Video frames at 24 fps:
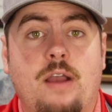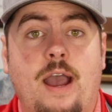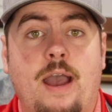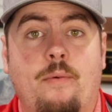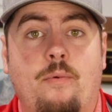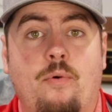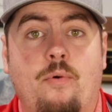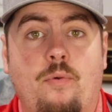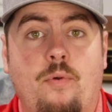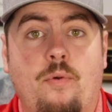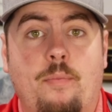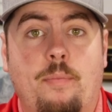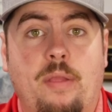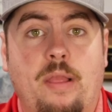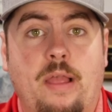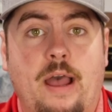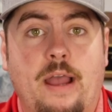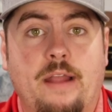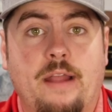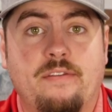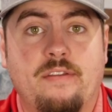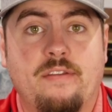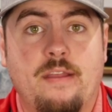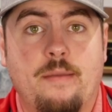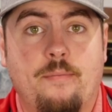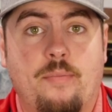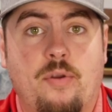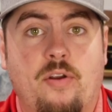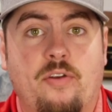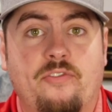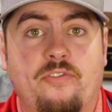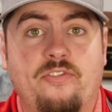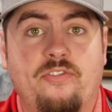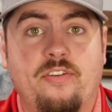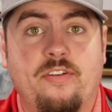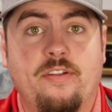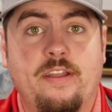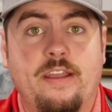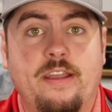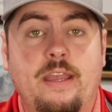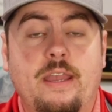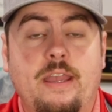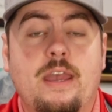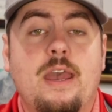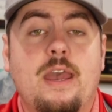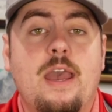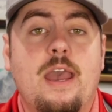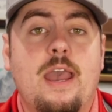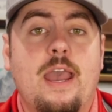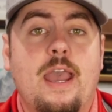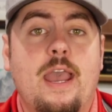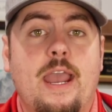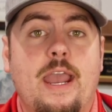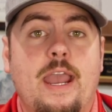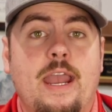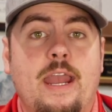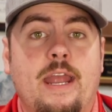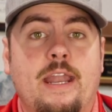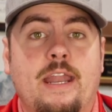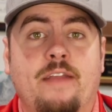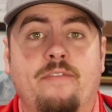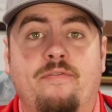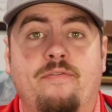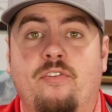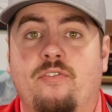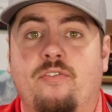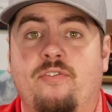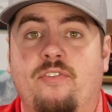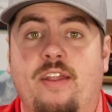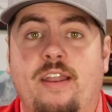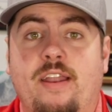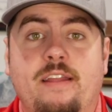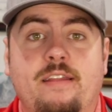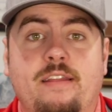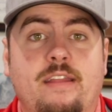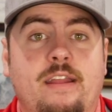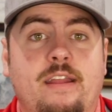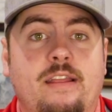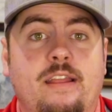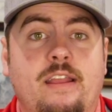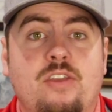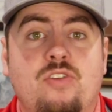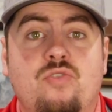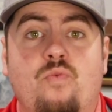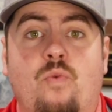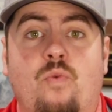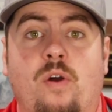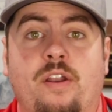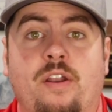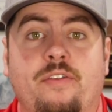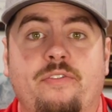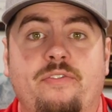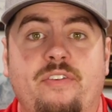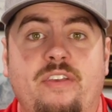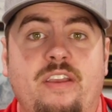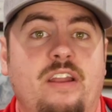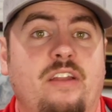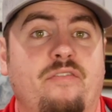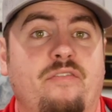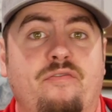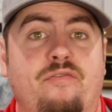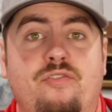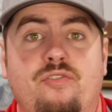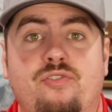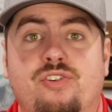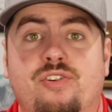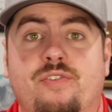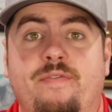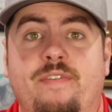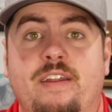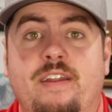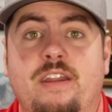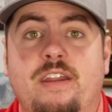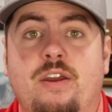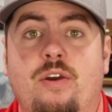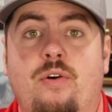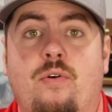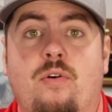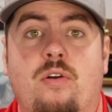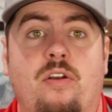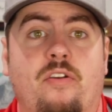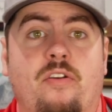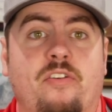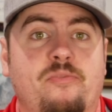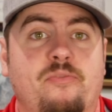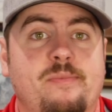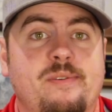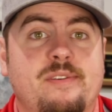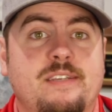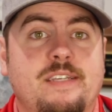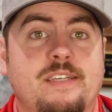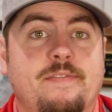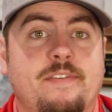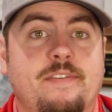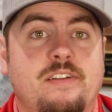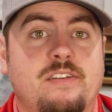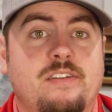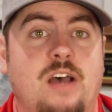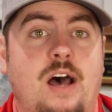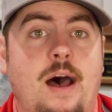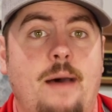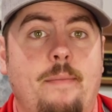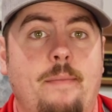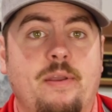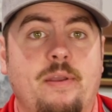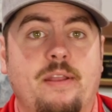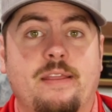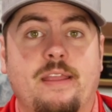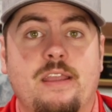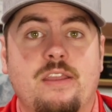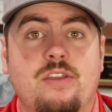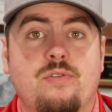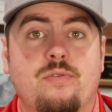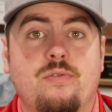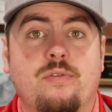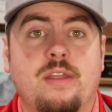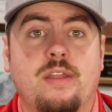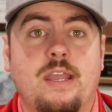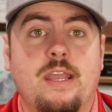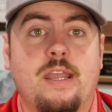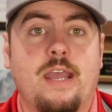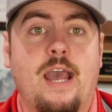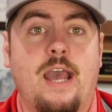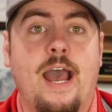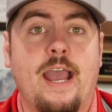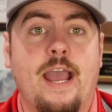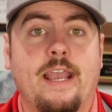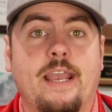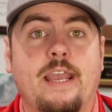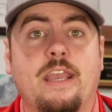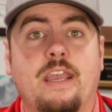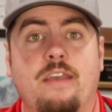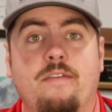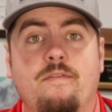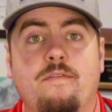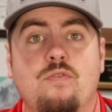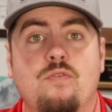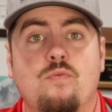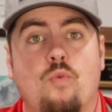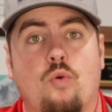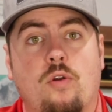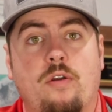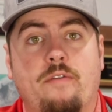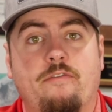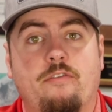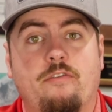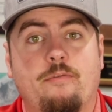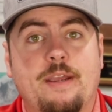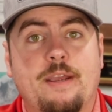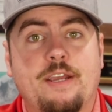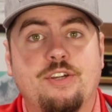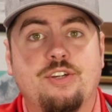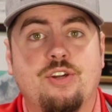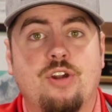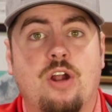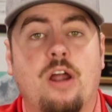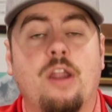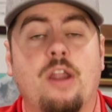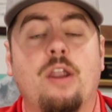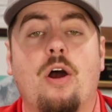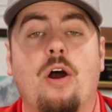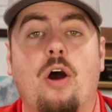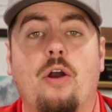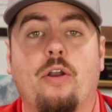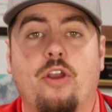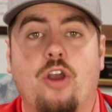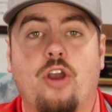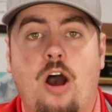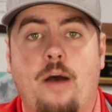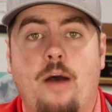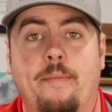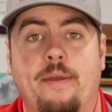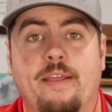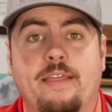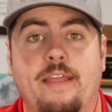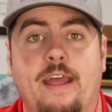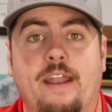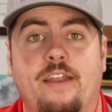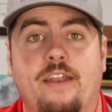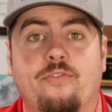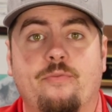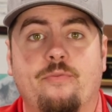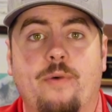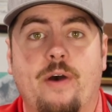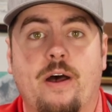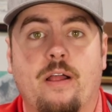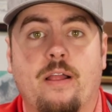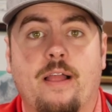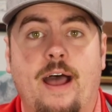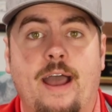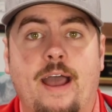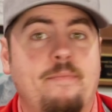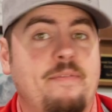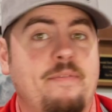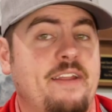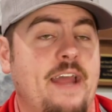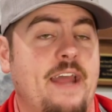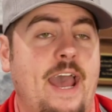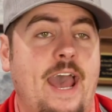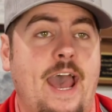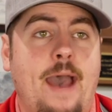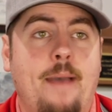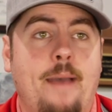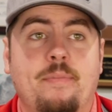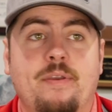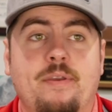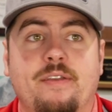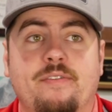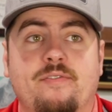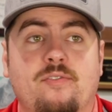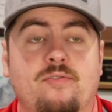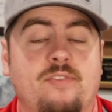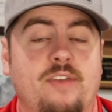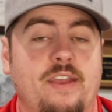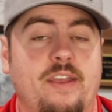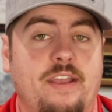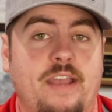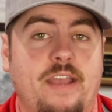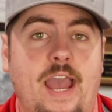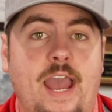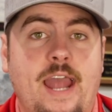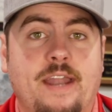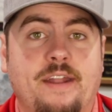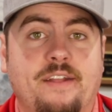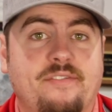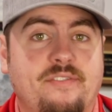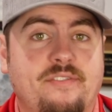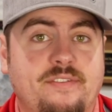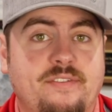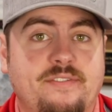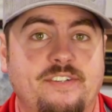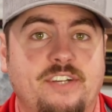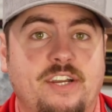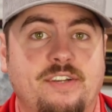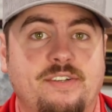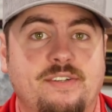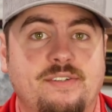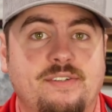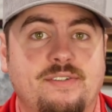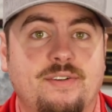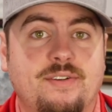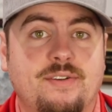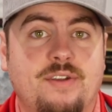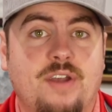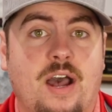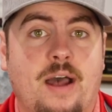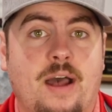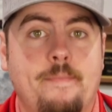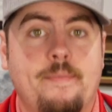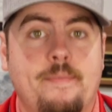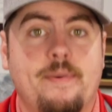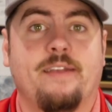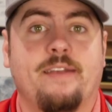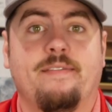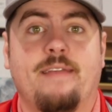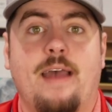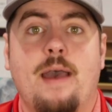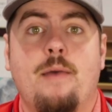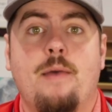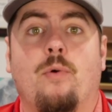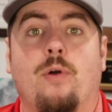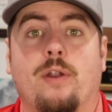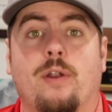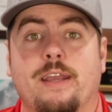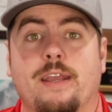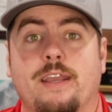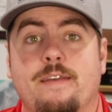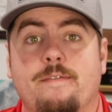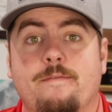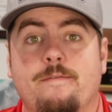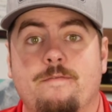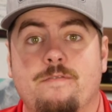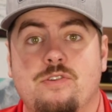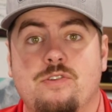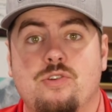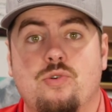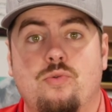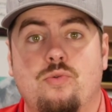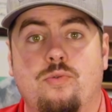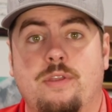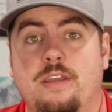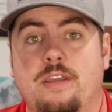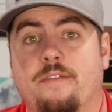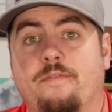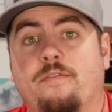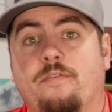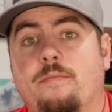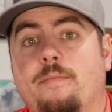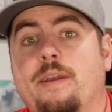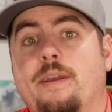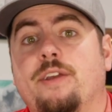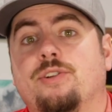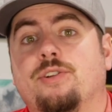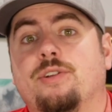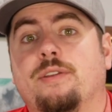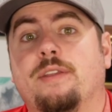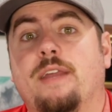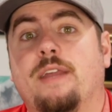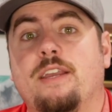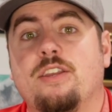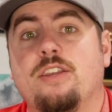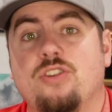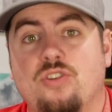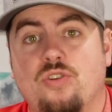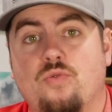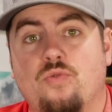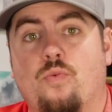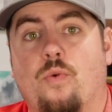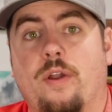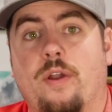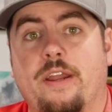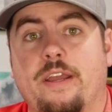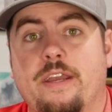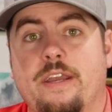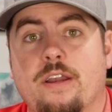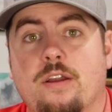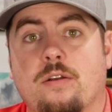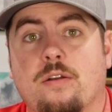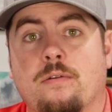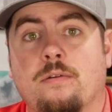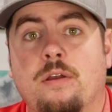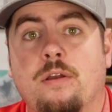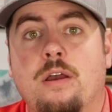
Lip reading: I will reply to them personally. And if there's anything that you want to see in a future video or a specific topic that you think I could give you more information on, comment that as well. I'd be happy to take any suggestions you got because I want to give you the information that you want to hear.